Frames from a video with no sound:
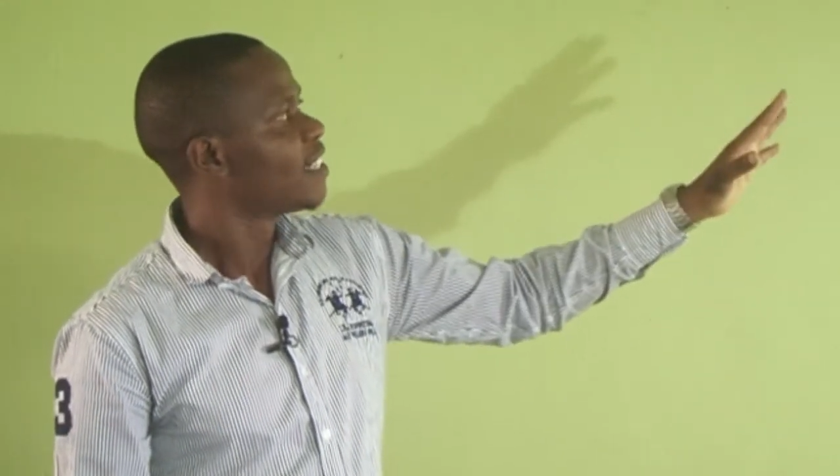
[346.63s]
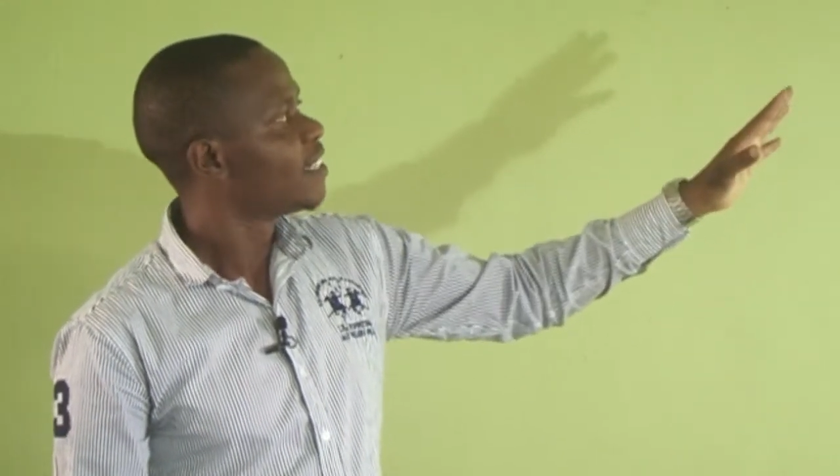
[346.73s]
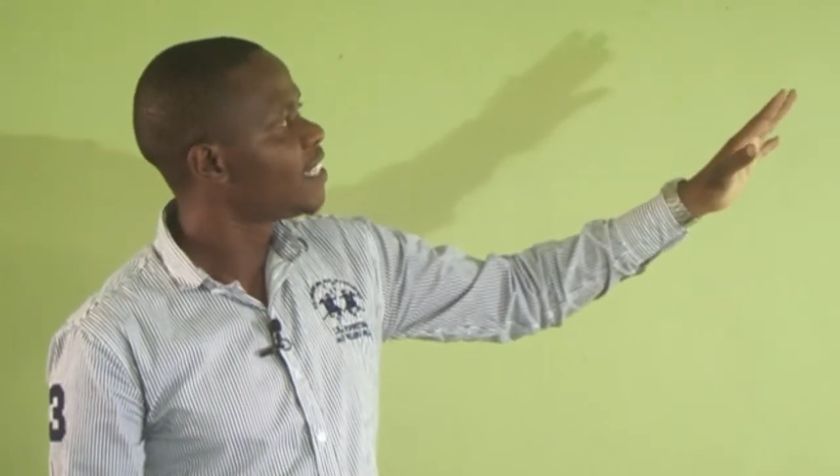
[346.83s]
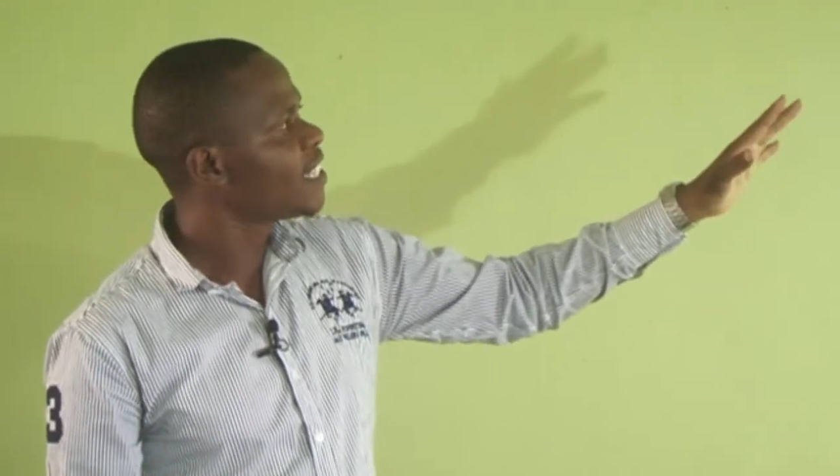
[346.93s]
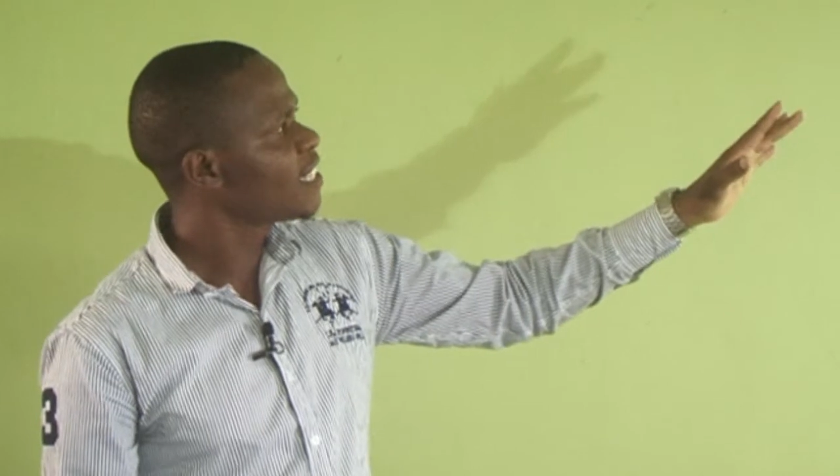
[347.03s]

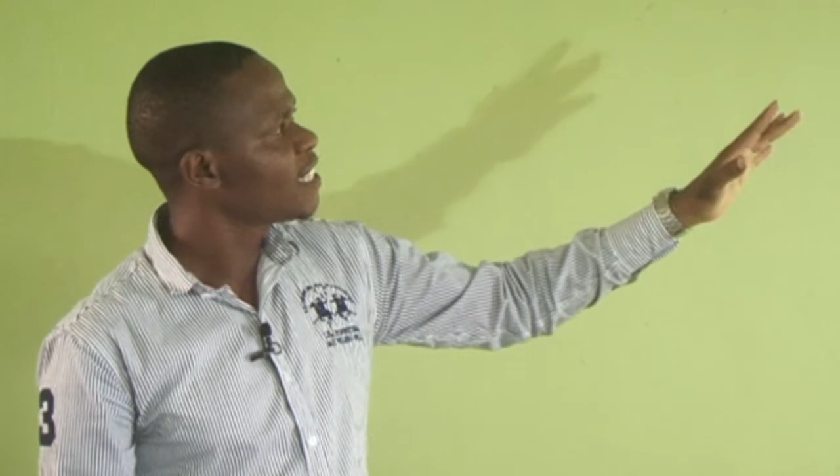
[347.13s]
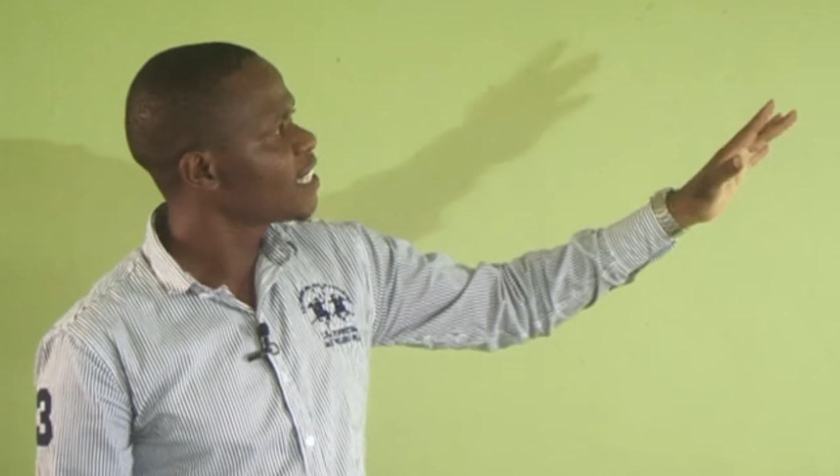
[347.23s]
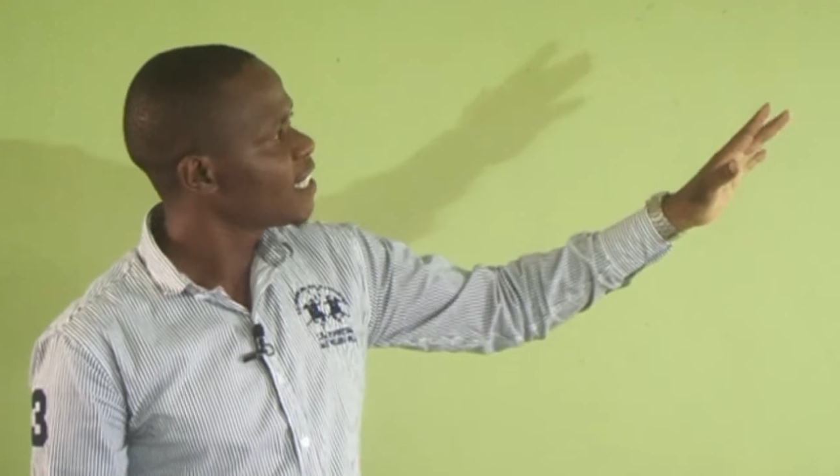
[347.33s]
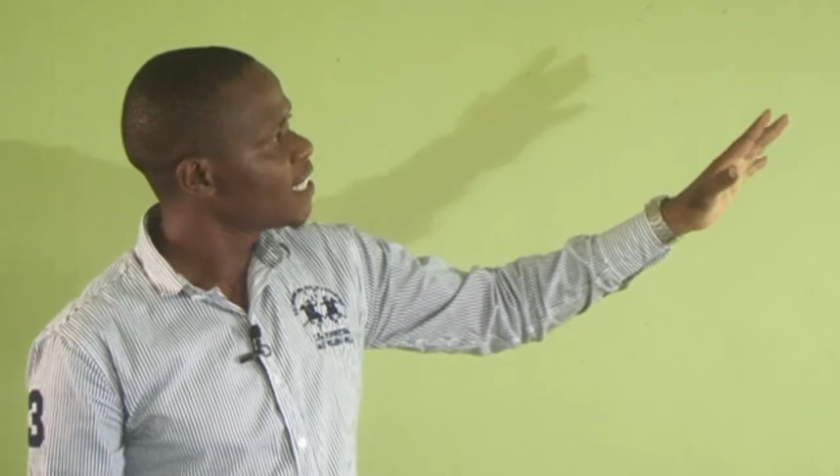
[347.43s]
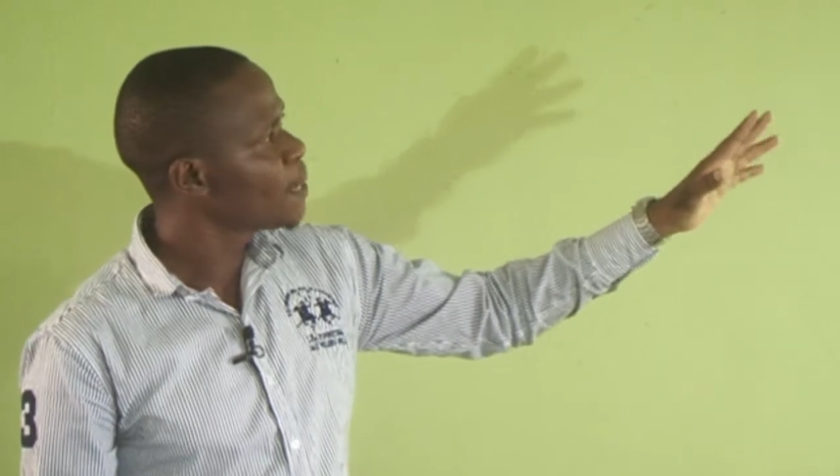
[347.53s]
This
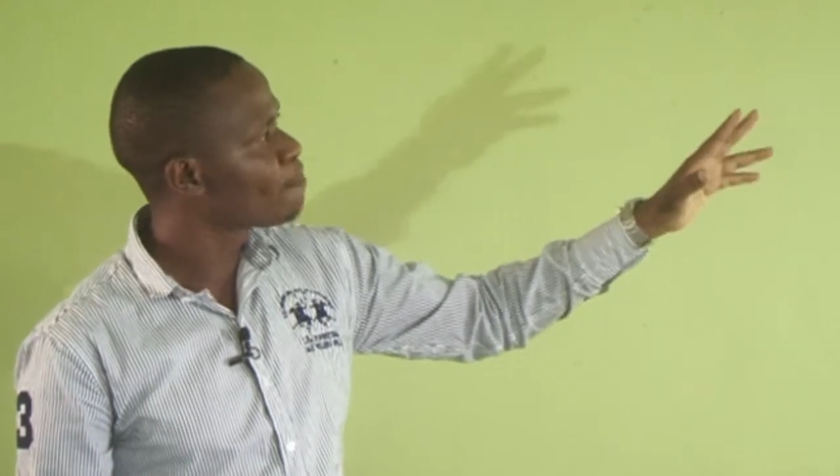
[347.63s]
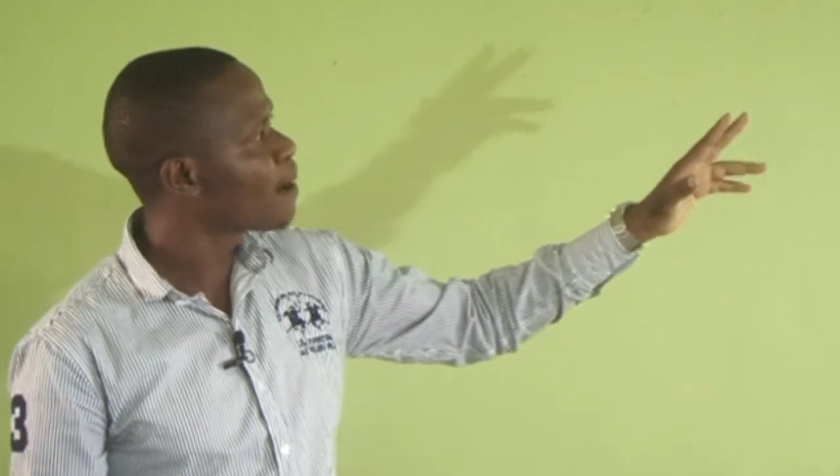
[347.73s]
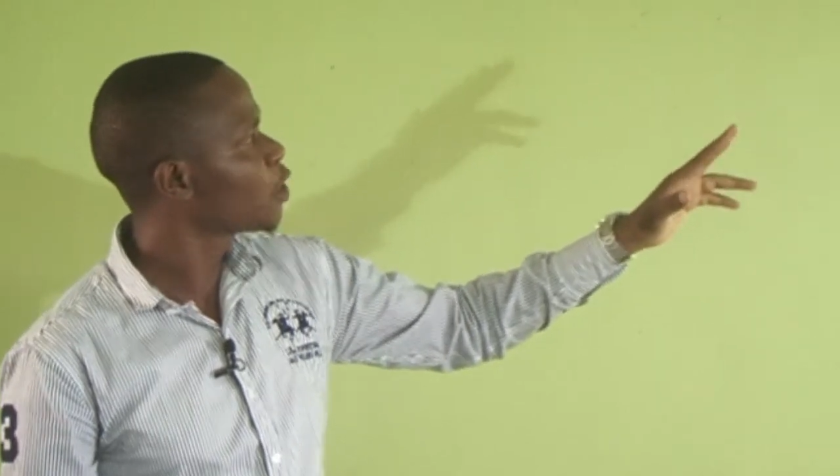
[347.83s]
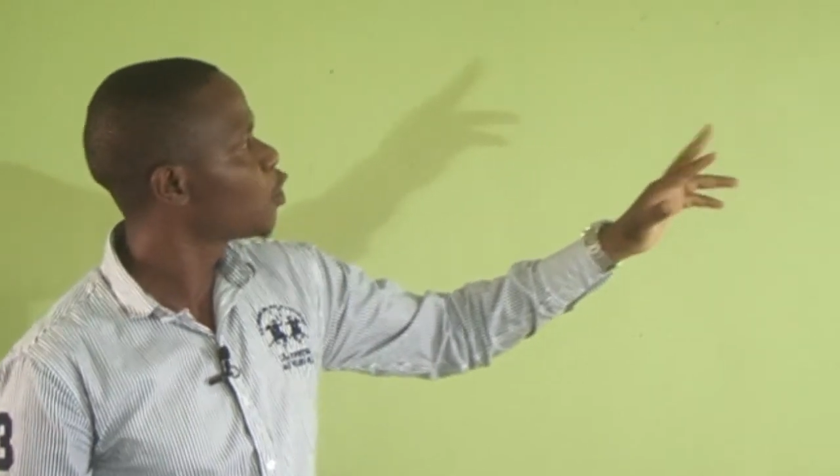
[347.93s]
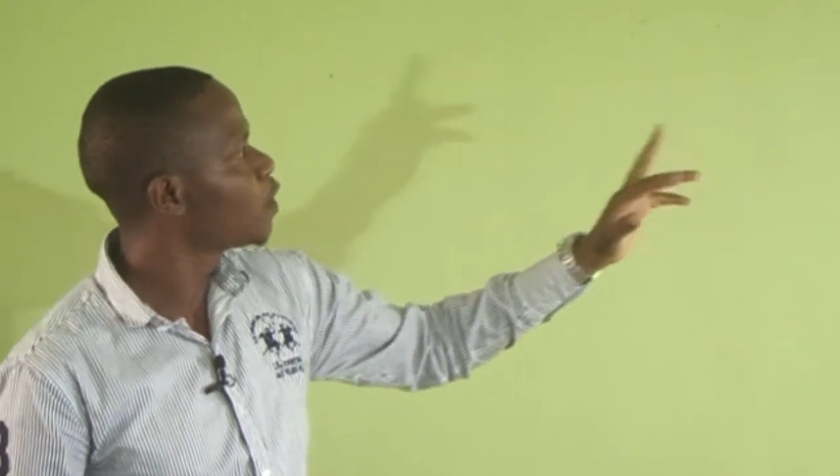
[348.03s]
is easy
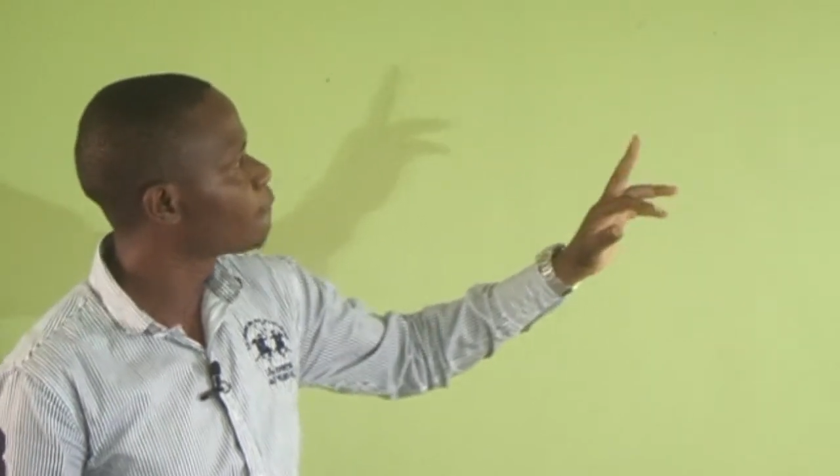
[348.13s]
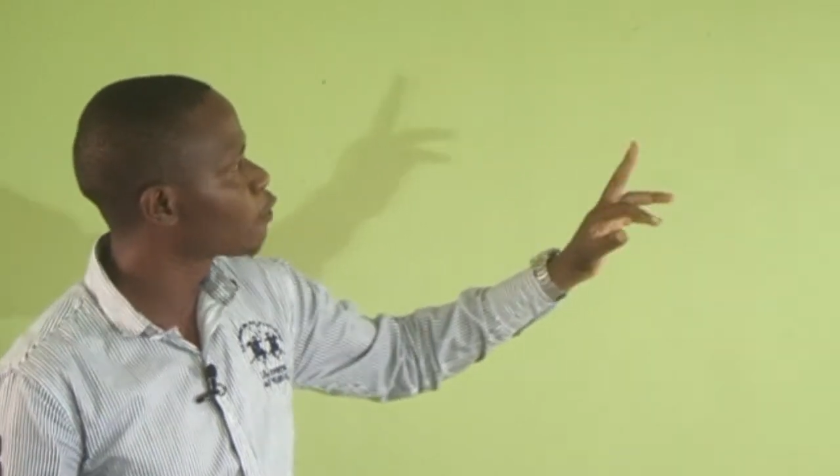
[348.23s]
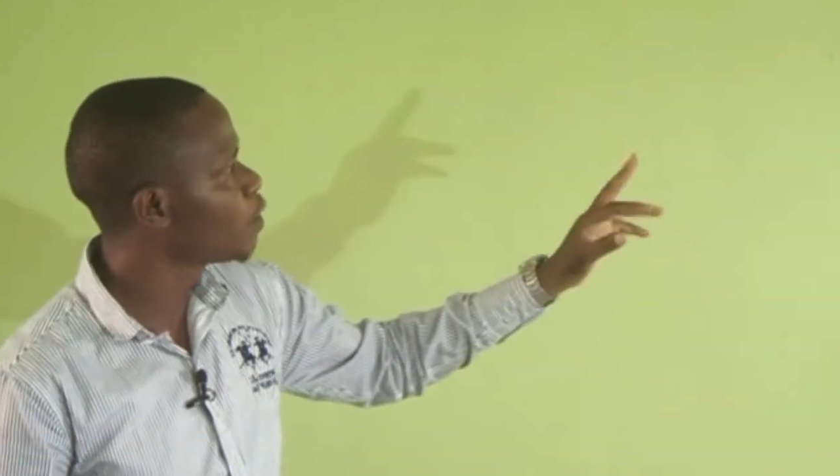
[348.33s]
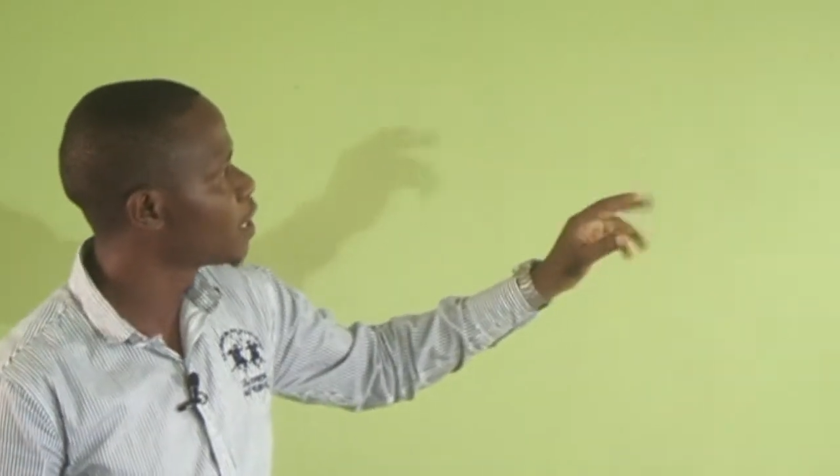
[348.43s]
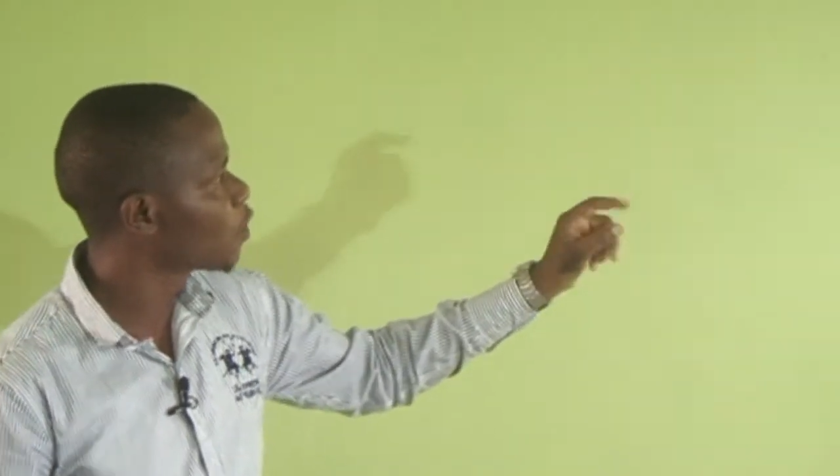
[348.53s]
passion
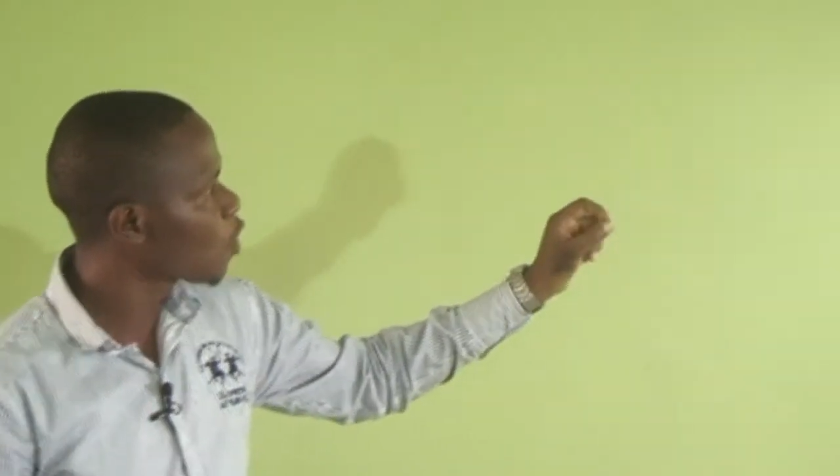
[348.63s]
fruit